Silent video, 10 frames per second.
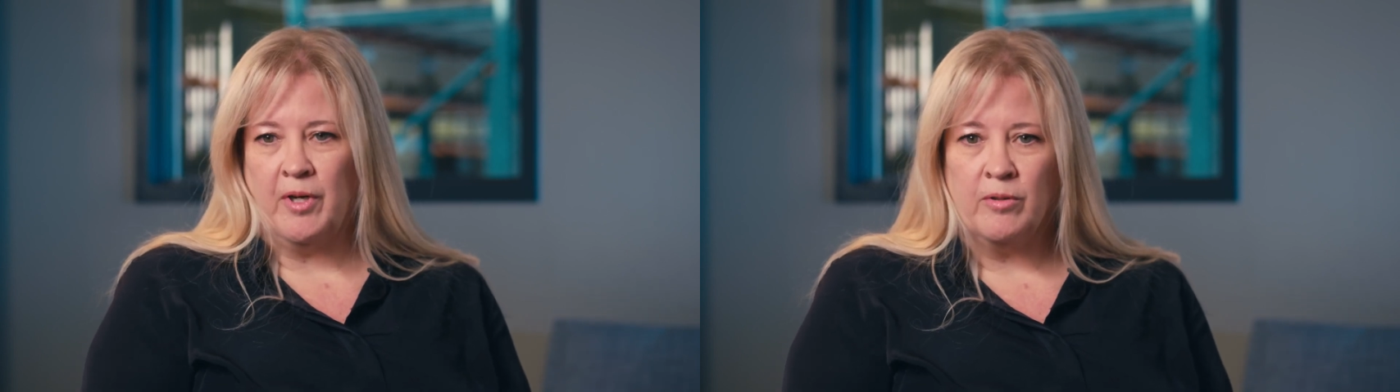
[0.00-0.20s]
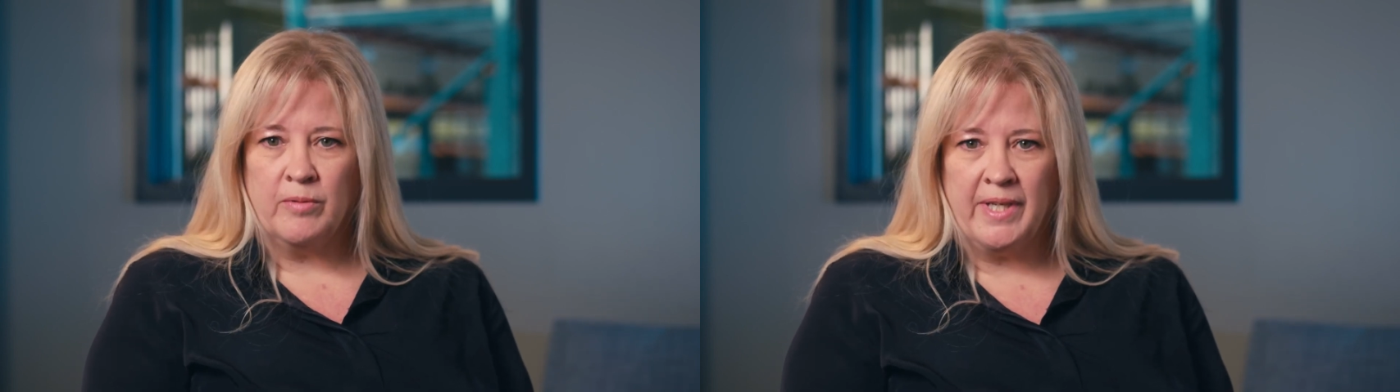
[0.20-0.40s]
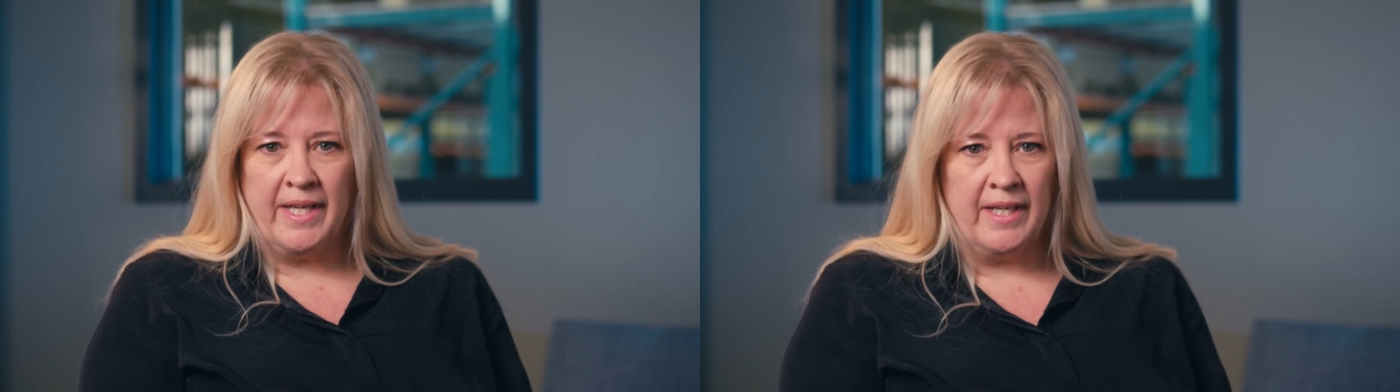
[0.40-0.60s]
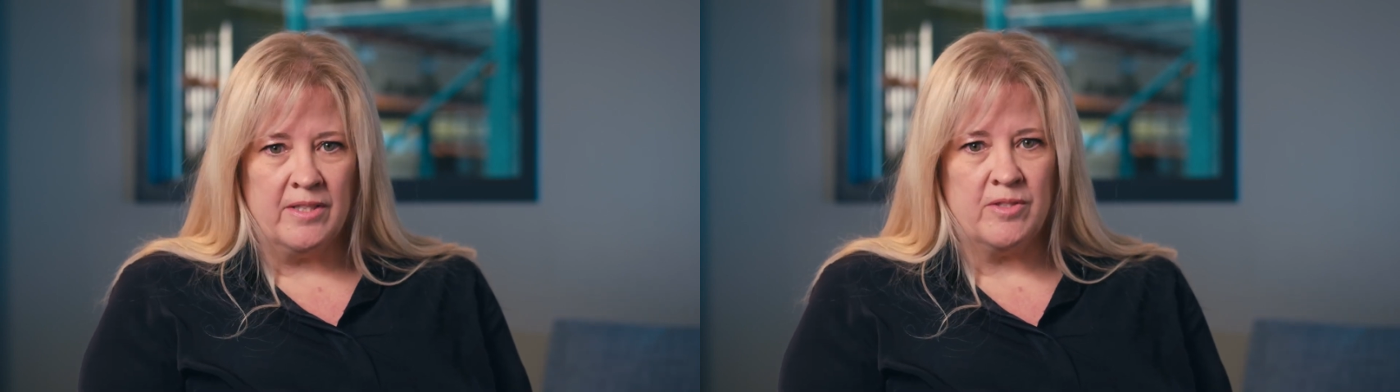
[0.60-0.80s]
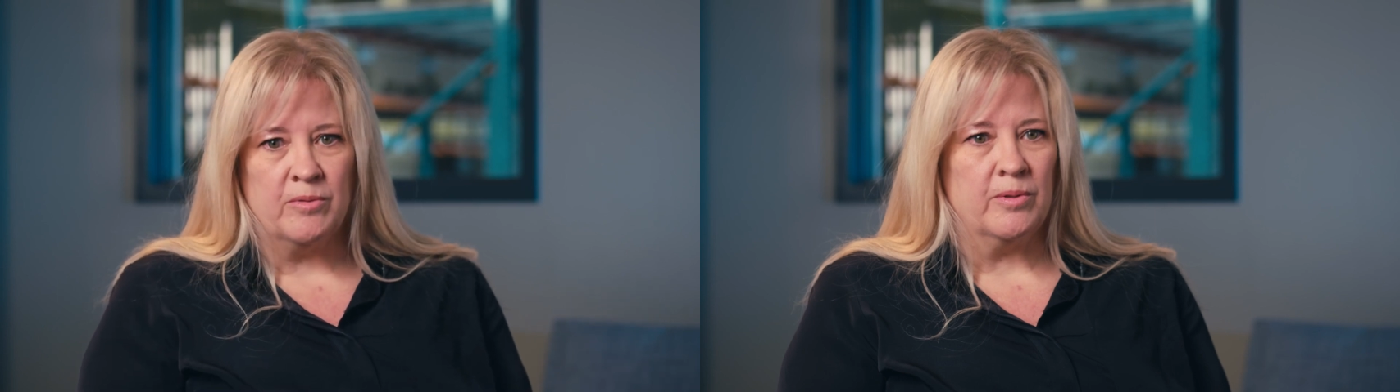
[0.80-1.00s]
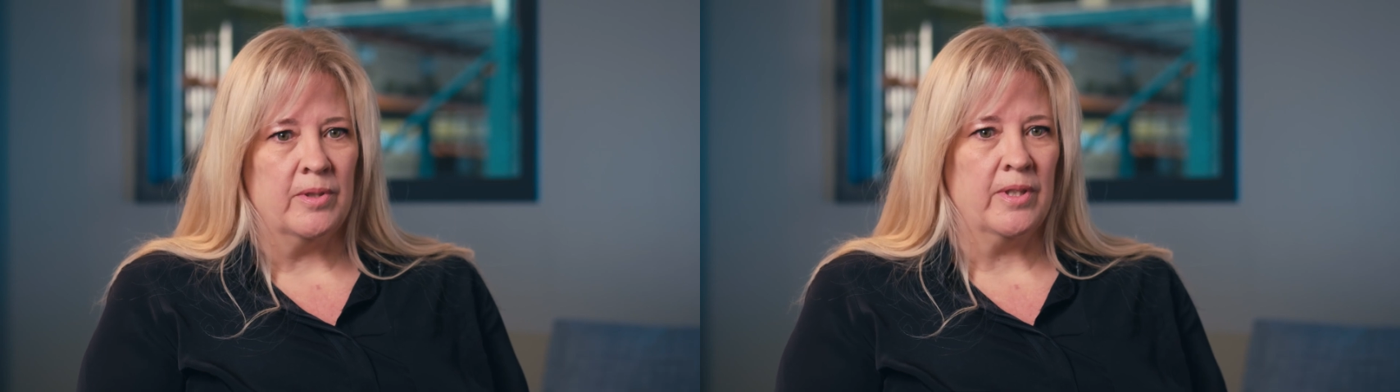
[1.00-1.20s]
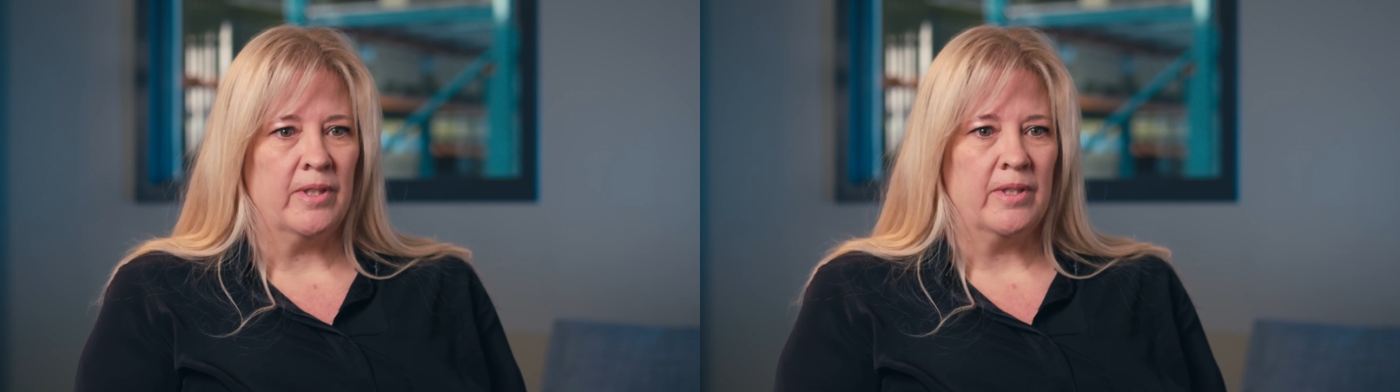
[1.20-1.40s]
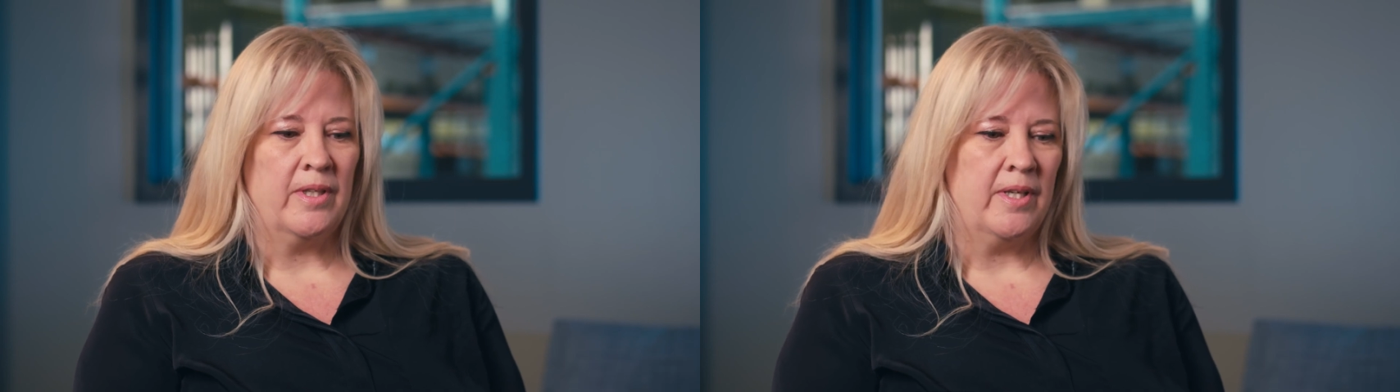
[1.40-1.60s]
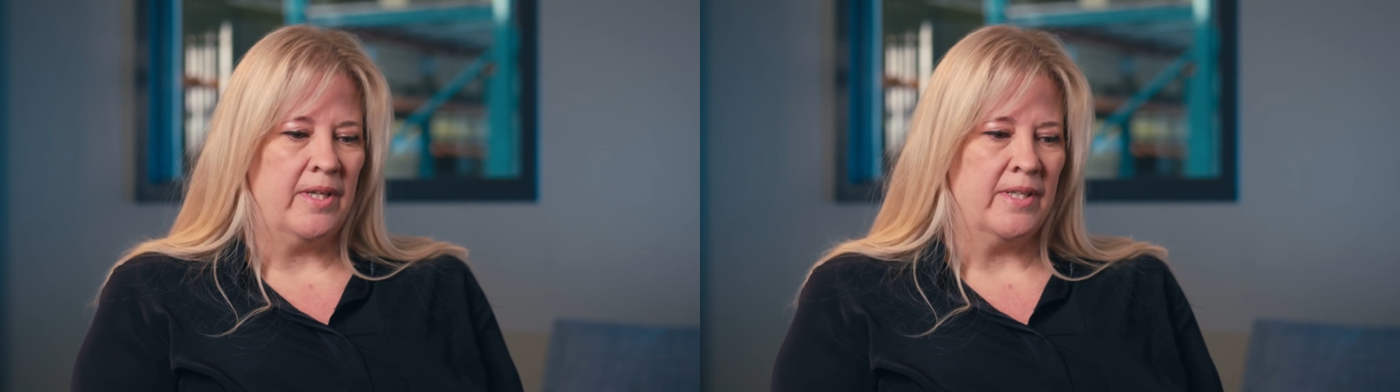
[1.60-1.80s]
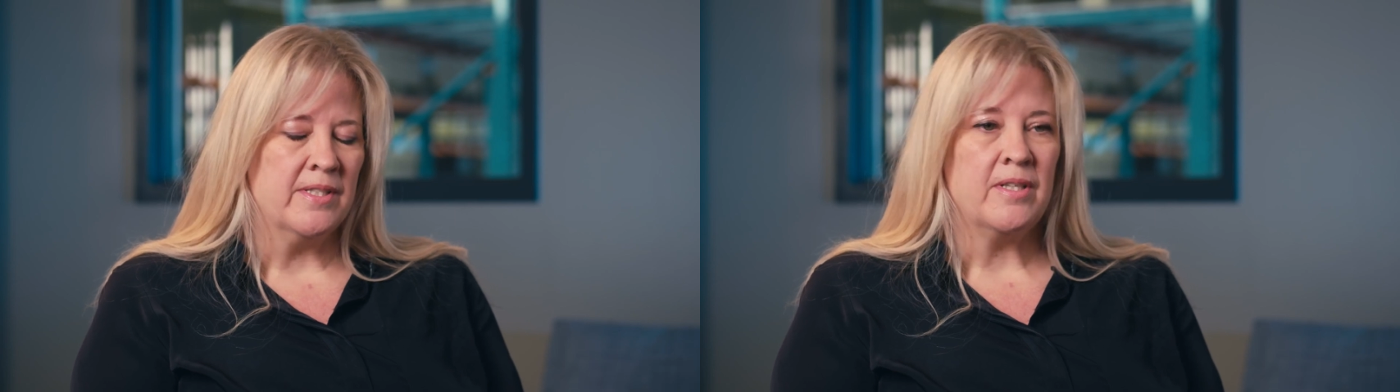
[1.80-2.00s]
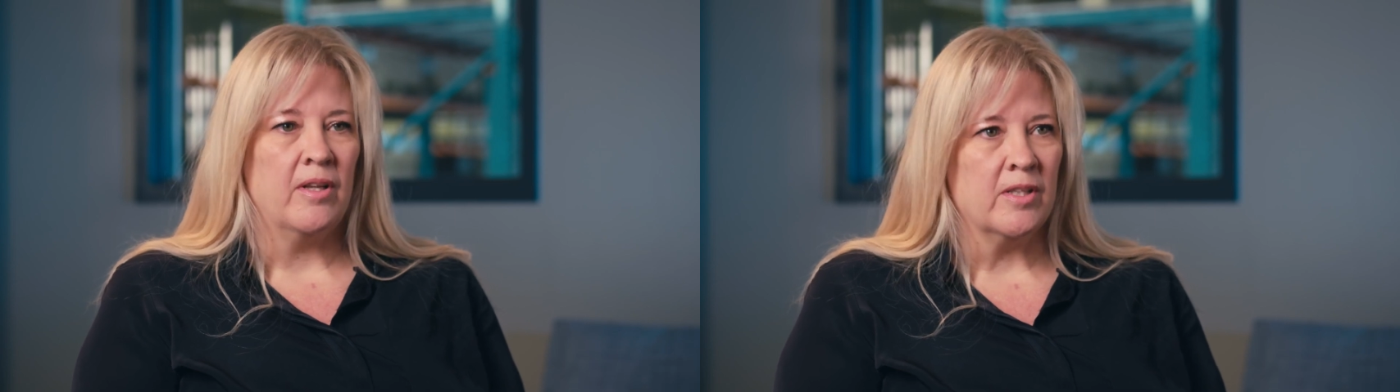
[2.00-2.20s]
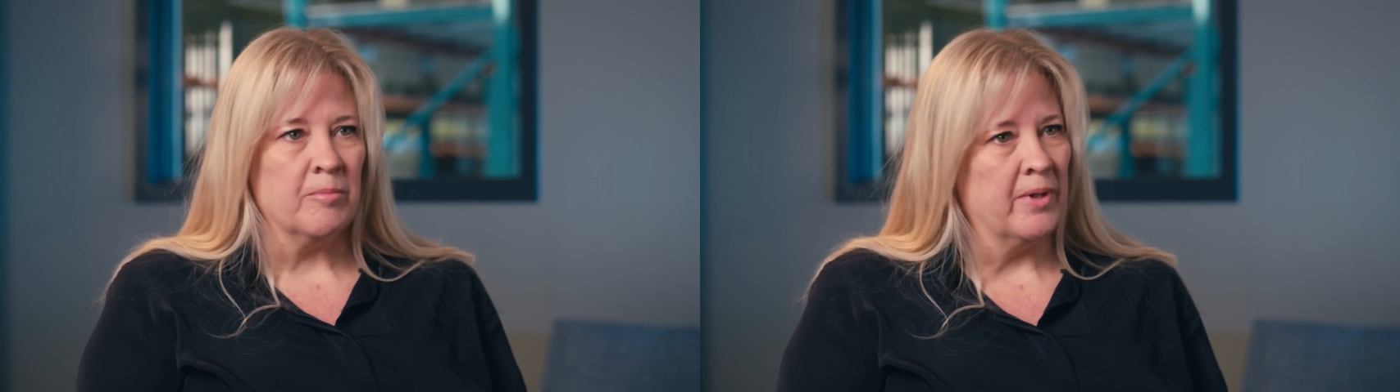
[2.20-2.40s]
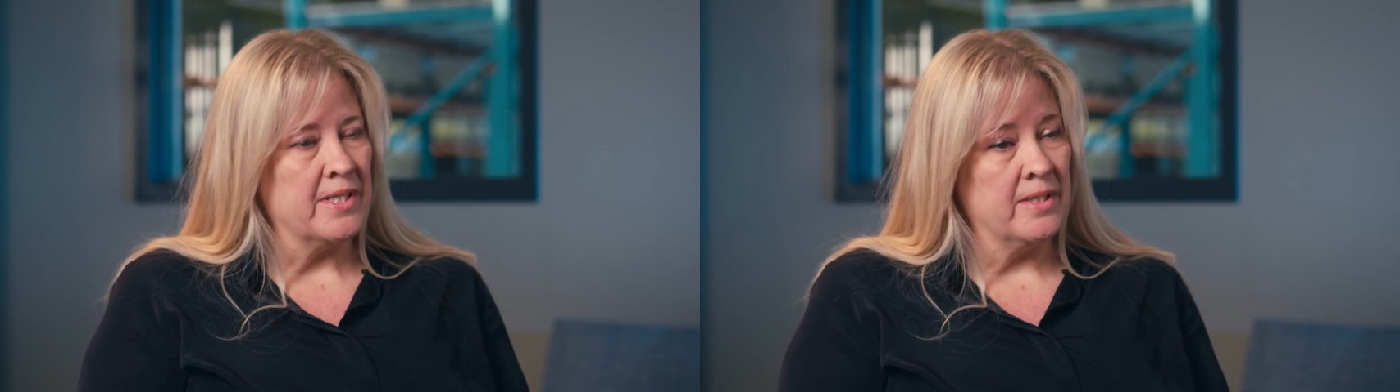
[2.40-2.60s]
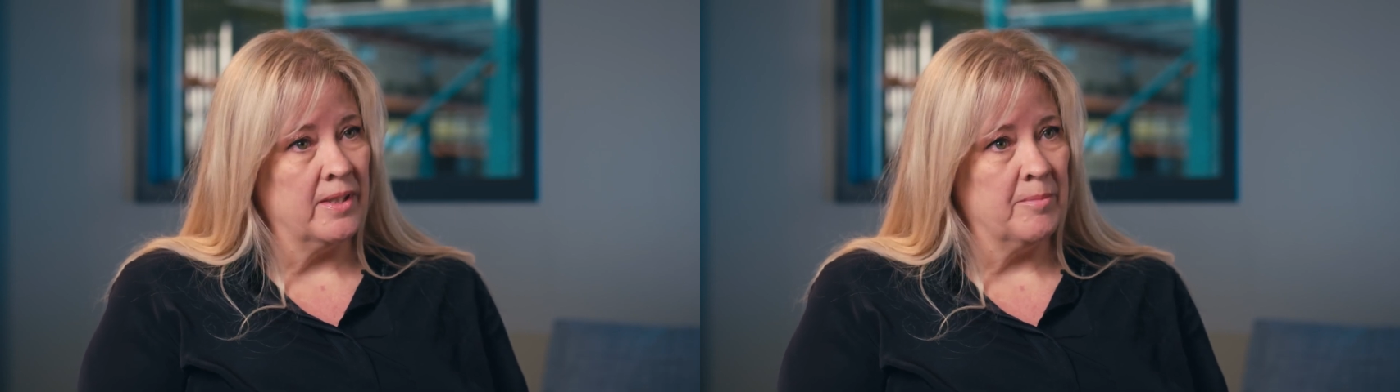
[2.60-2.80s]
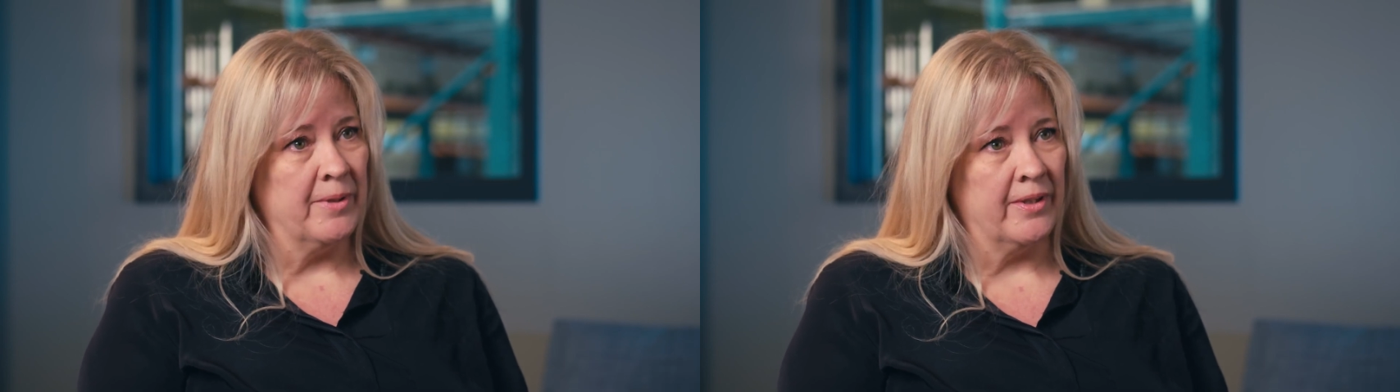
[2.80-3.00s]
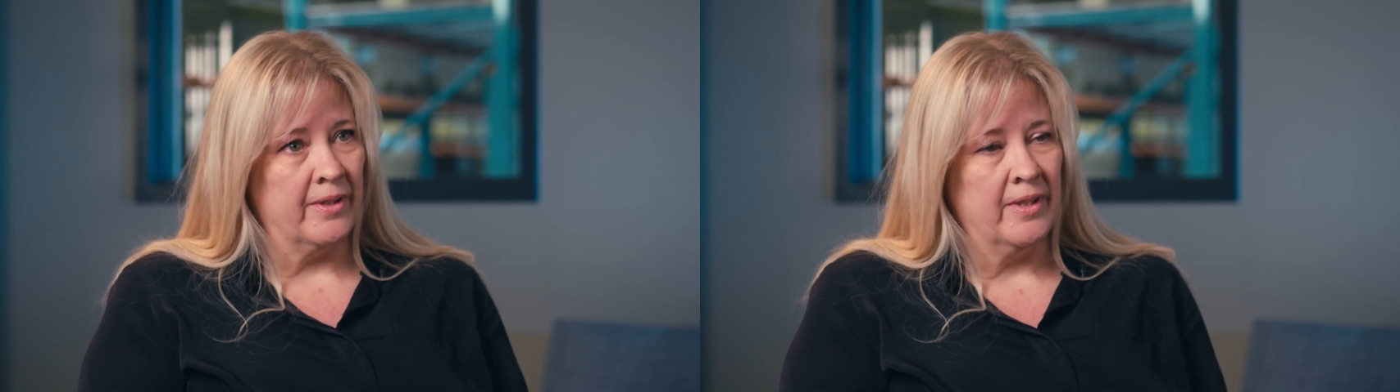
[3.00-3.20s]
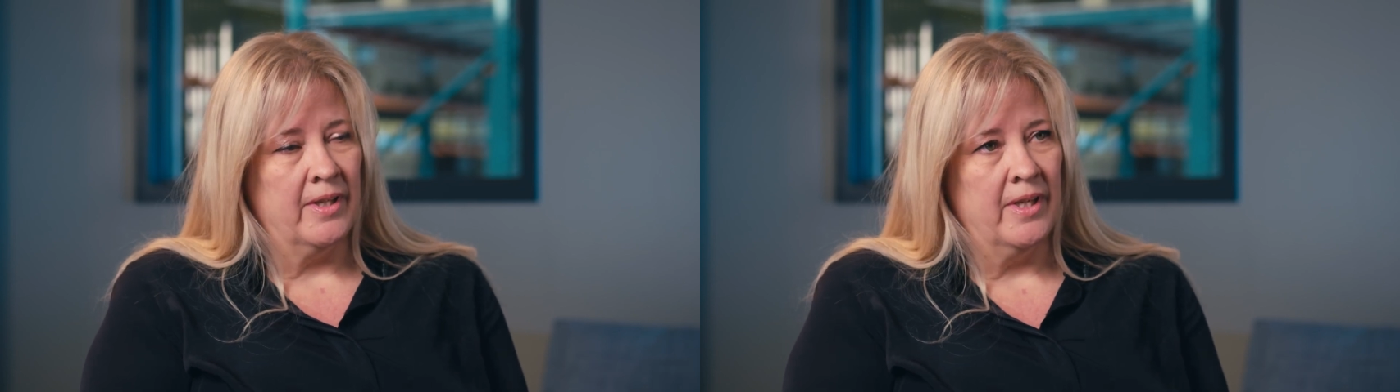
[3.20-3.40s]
O-rings or install a compression limiter.